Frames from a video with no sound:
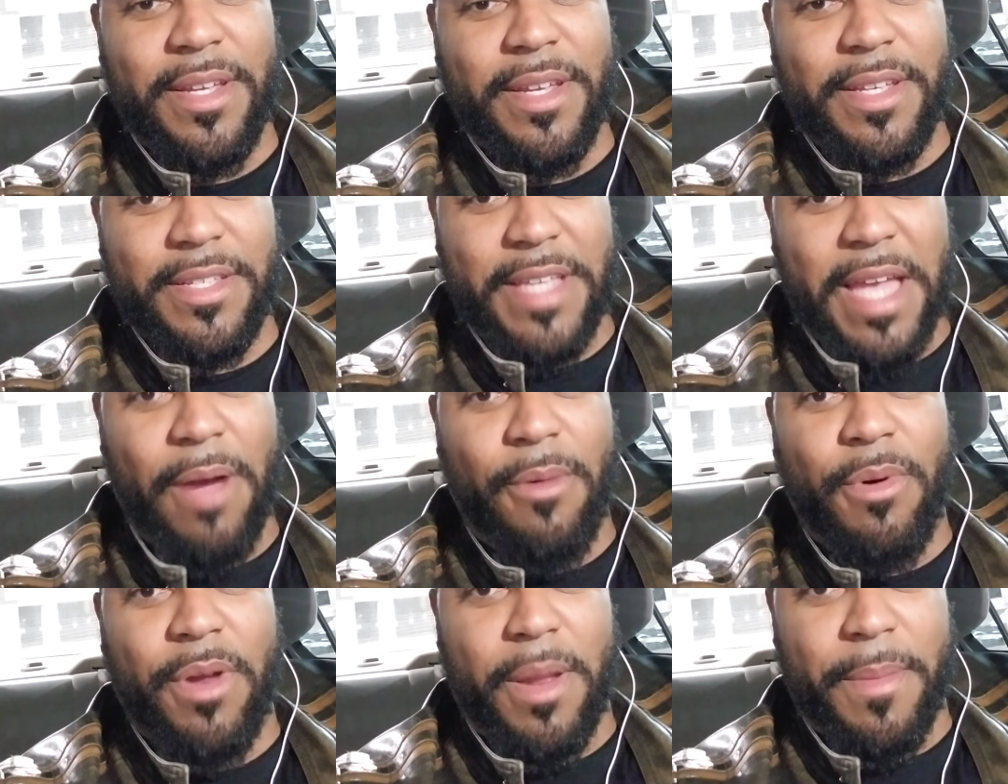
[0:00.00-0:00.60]
Is
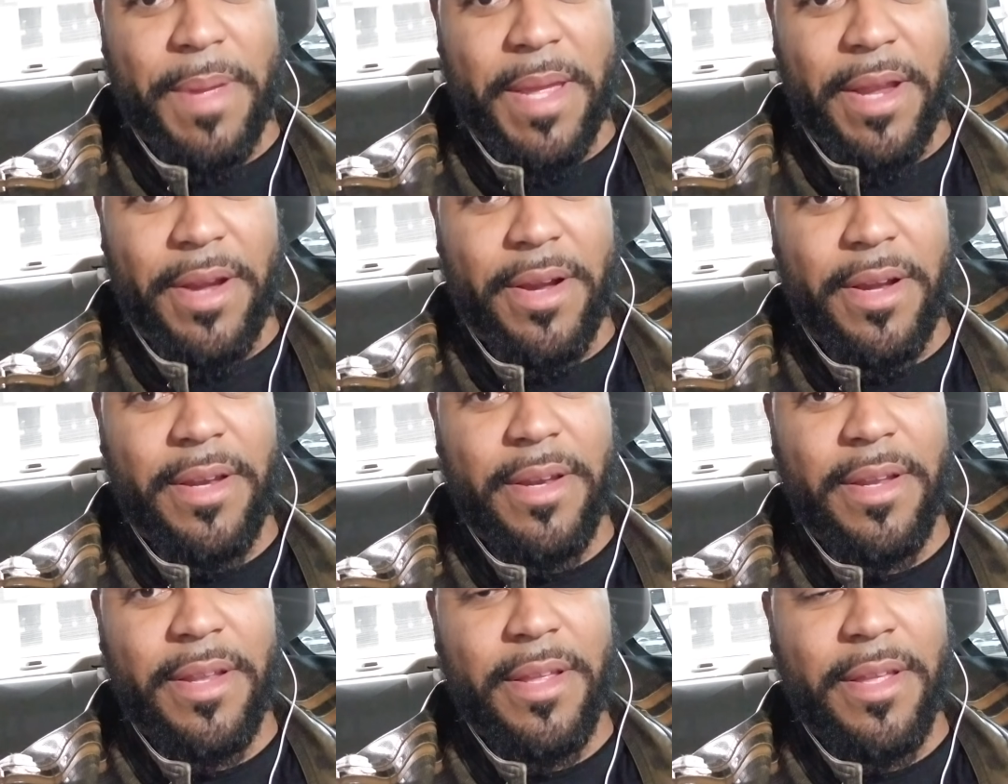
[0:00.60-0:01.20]
that what I'm
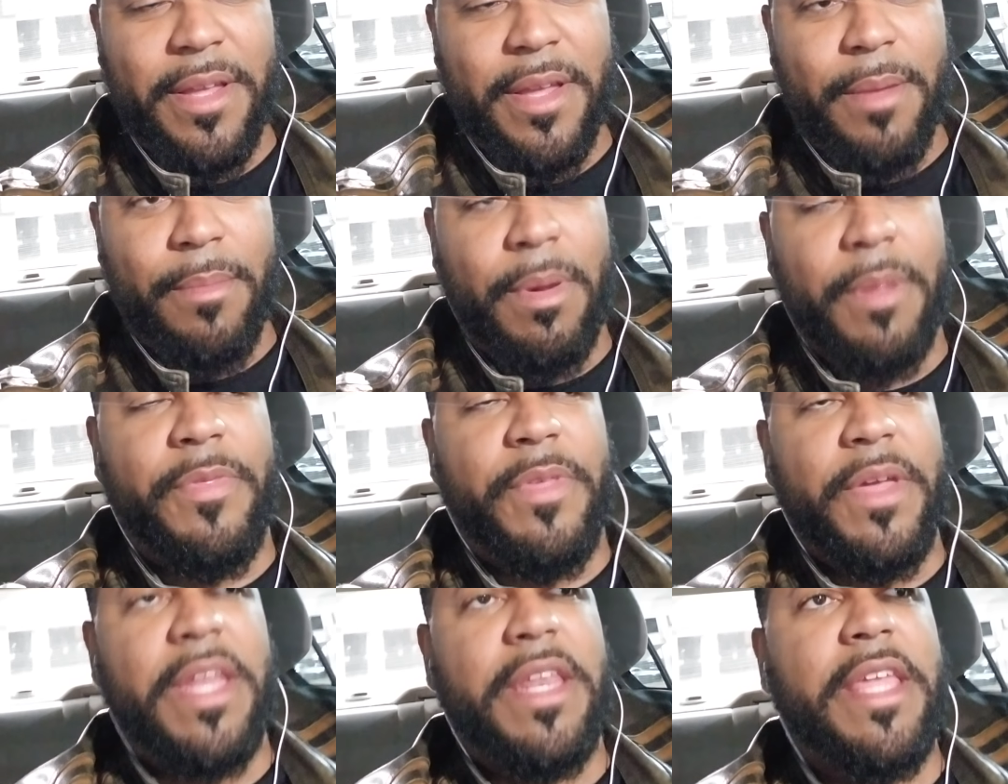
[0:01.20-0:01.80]
hearing?
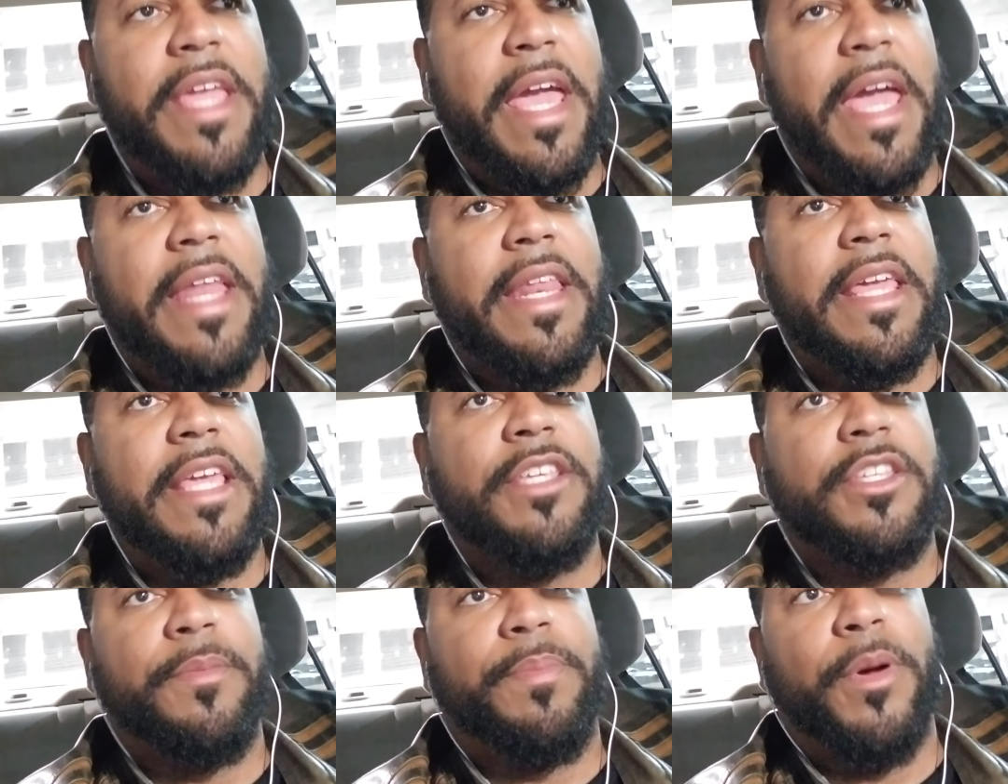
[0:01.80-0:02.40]
But then yet
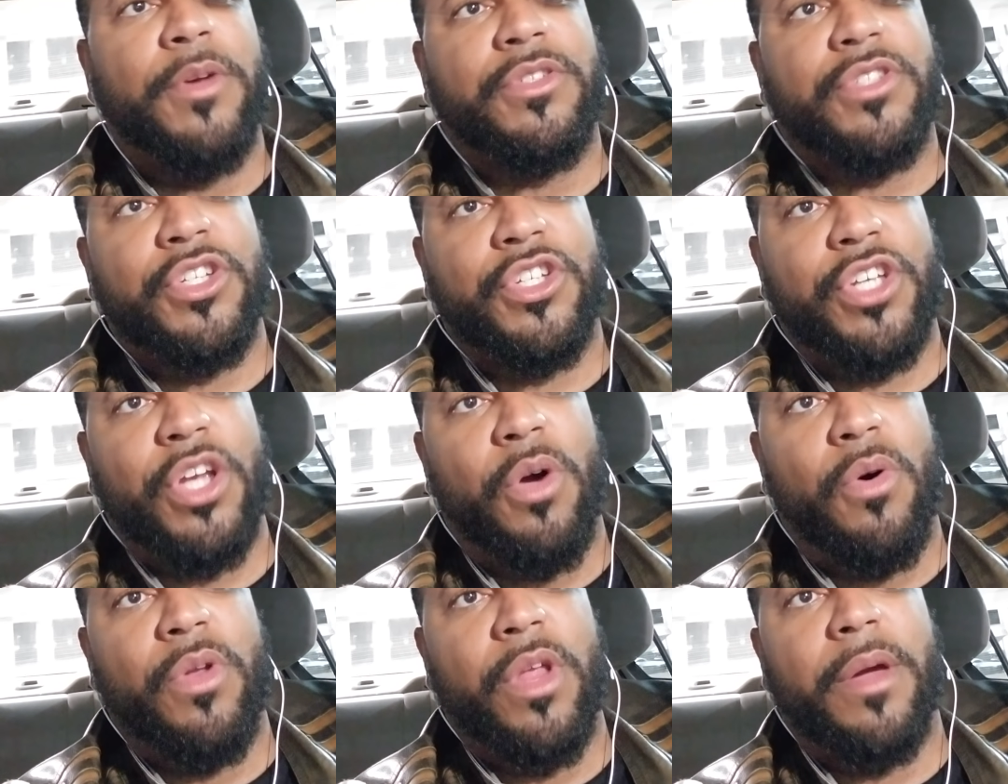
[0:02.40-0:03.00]
he's supposed to
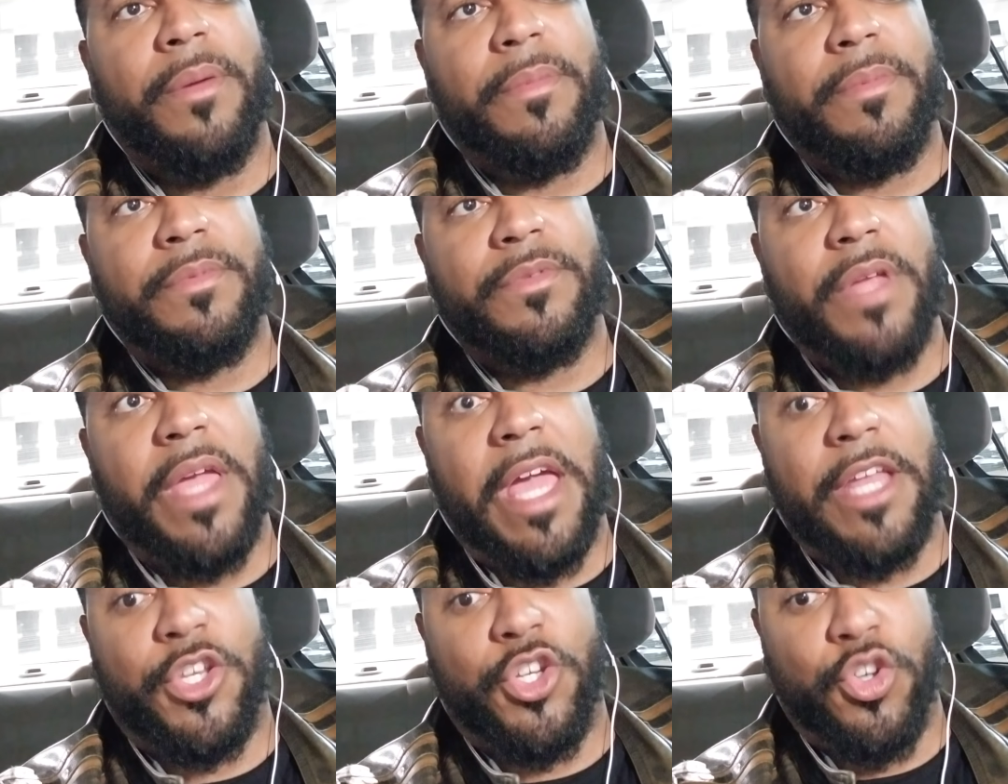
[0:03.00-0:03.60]
show up
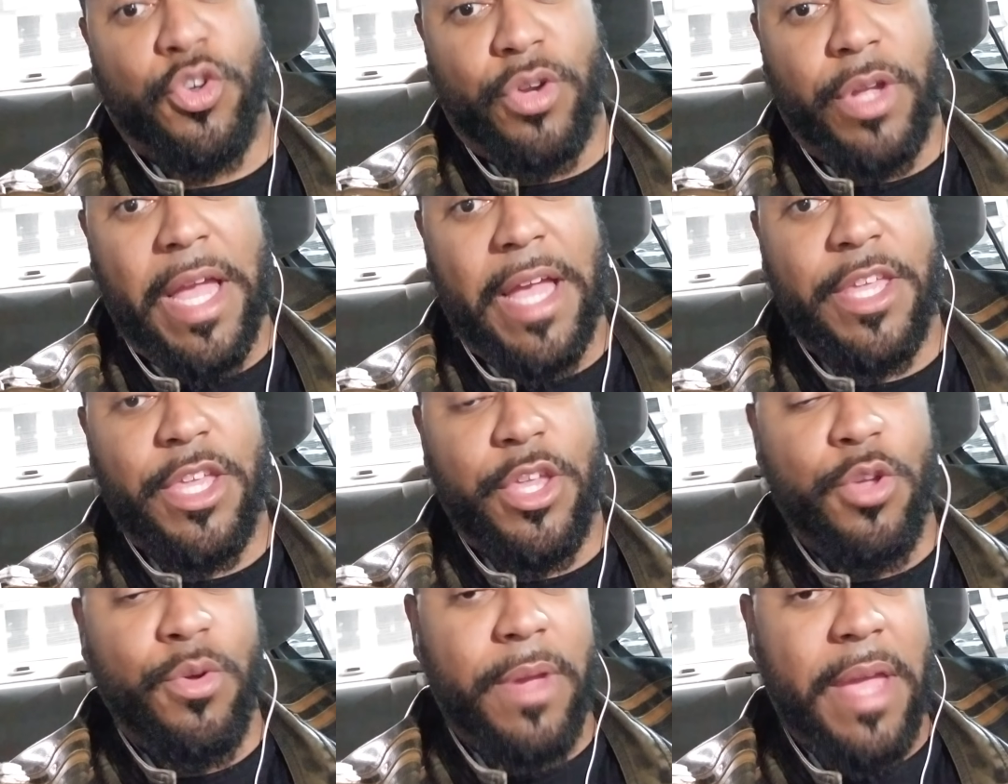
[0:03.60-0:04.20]
at your guy,
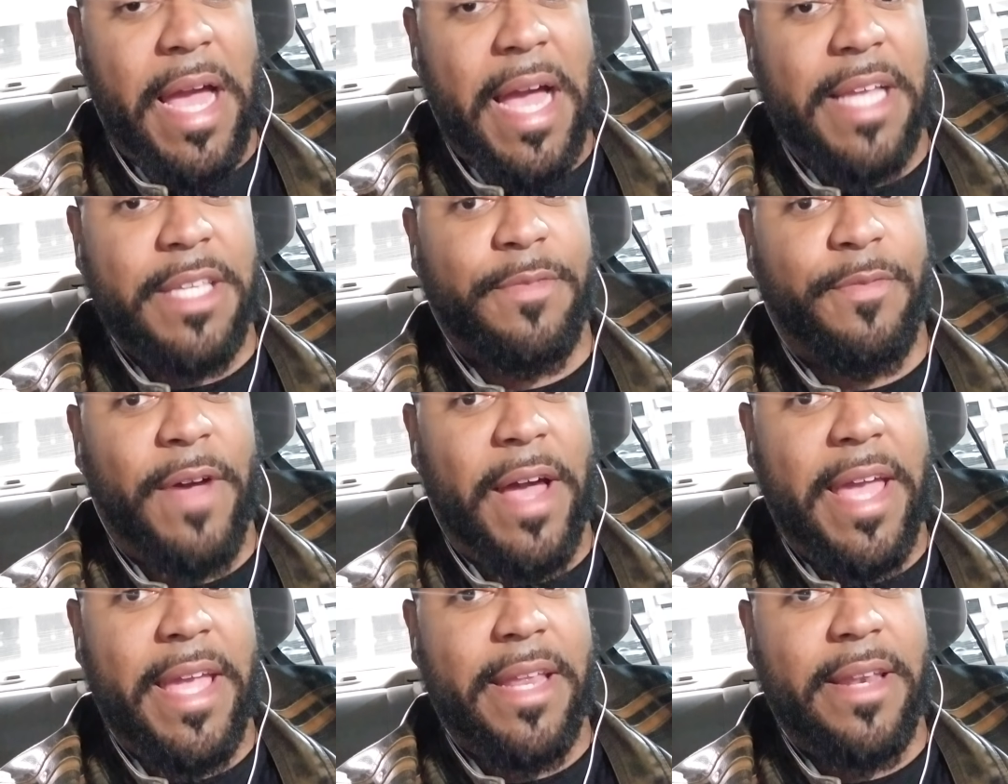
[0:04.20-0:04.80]
you guys
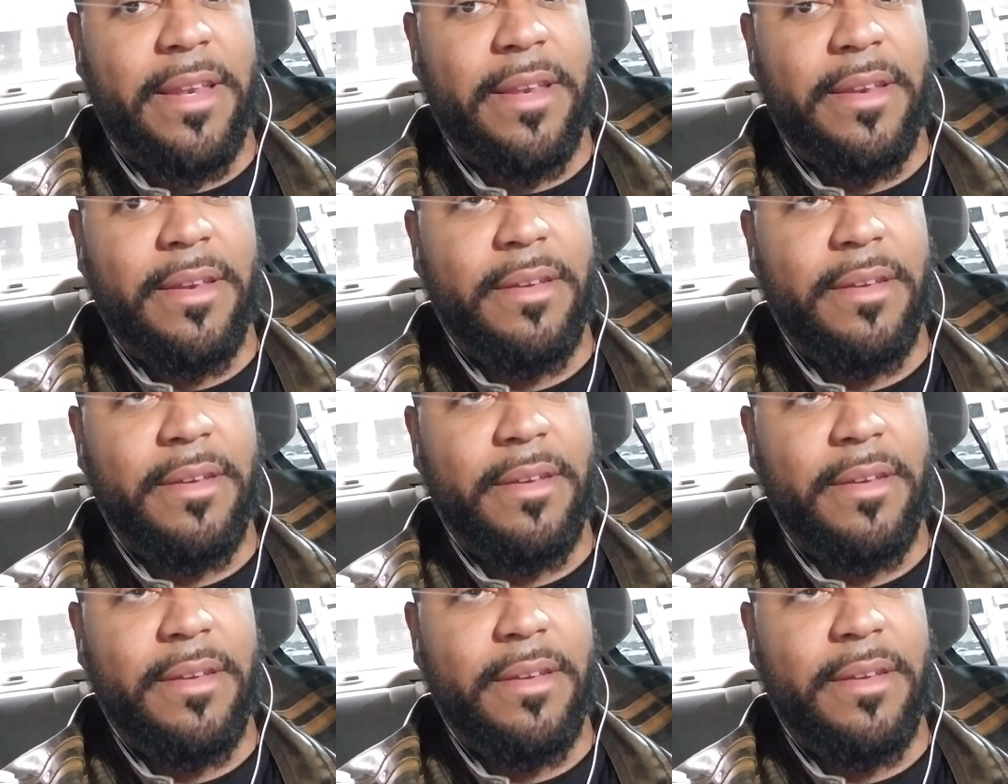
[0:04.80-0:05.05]
fight.